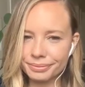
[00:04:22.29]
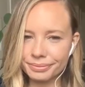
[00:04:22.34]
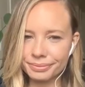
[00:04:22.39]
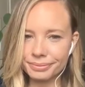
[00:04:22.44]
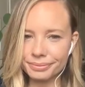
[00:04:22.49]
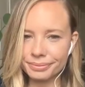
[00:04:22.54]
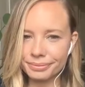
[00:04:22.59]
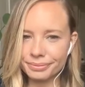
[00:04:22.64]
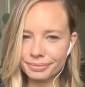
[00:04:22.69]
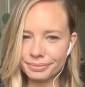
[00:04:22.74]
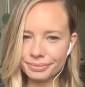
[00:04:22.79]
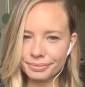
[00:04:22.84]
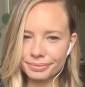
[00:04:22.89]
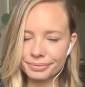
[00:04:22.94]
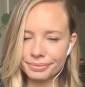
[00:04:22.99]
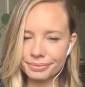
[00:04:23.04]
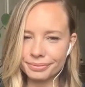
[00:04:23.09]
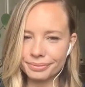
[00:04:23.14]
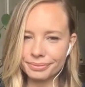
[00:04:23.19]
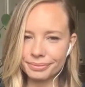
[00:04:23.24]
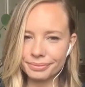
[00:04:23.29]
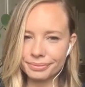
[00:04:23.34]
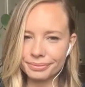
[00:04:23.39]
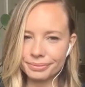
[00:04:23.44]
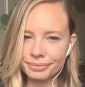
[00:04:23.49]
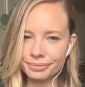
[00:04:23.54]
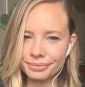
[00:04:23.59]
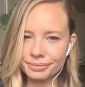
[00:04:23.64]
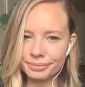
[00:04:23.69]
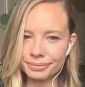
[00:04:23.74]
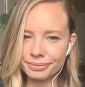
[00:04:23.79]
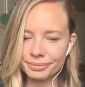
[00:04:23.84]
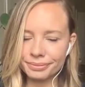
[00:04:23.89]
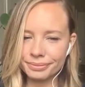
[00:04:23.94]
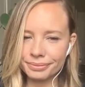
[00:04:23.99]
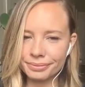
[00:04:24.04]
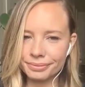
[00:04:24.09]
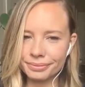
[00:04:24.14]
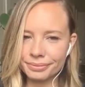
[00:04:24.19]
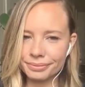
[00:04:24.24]

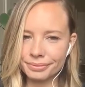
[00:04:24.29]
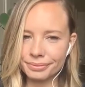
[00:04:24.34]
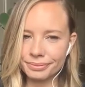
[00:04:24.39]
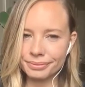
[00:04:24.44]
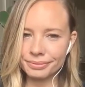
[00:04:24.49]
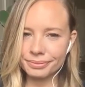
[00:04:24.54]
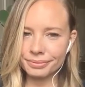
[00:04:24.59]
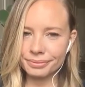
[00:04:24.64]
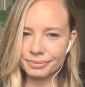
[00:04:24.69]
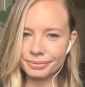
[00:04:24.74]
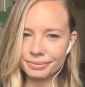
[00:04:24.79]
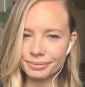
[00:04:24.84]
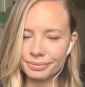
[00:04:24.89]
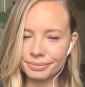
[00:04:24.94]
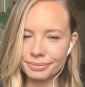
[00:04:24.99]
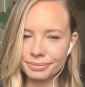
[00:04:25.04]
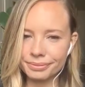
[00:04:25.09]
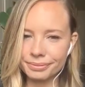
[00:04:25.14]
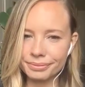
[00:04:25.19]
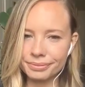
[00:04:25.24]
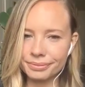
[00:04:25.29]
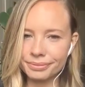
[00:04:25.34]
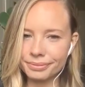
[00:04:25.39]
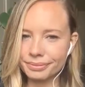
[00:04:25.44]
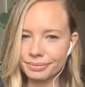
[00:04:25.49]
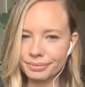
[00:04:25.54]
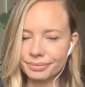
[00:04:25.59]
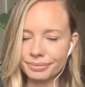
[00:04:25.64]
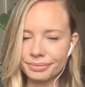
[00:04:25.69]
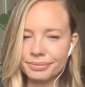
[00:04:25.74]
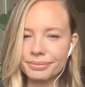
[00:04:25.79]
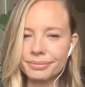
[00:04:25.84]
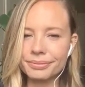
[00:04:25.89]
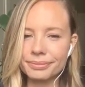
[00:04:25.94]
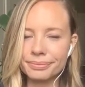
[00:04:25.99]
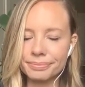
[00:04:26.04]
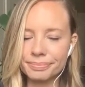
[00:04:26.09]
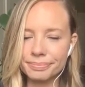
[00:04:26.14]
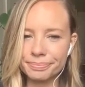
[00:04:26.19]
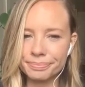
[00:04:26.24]

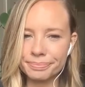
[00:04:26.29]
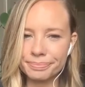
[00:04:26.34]
This person isn't speaking.